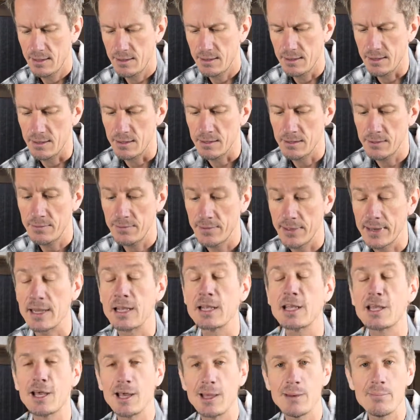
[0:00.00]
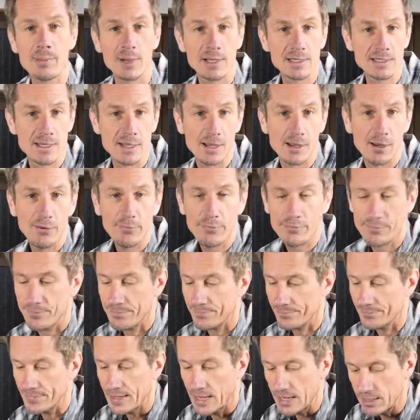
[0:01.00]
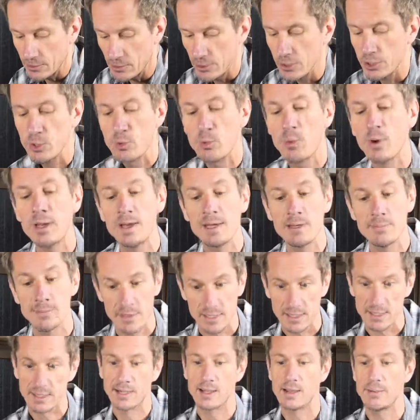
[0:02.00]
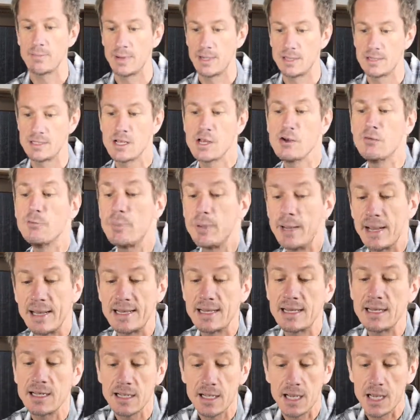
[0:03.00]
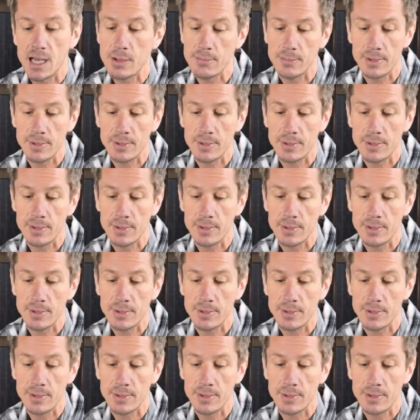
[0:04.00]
No, I didn't cut myself. I know you wanted me to cut myself, but I didn't cut